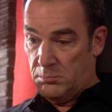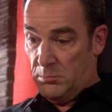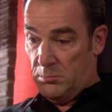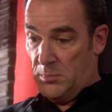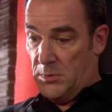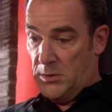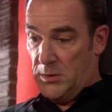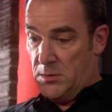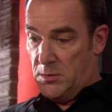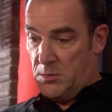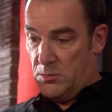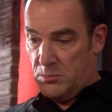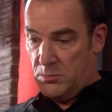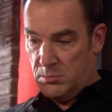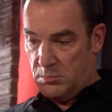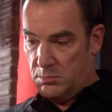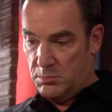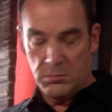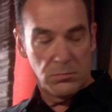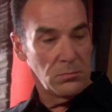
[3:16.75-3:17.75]
especially with her
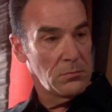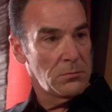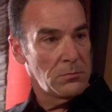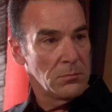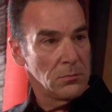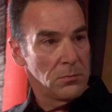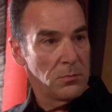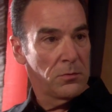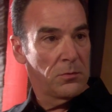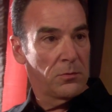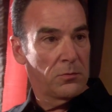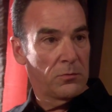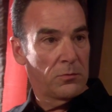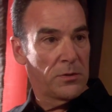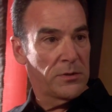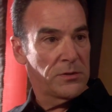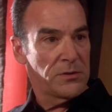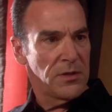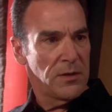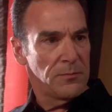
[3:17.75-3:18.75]
sister Reggie having
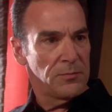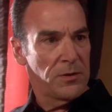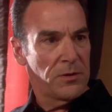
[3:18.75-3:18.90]
suspicions of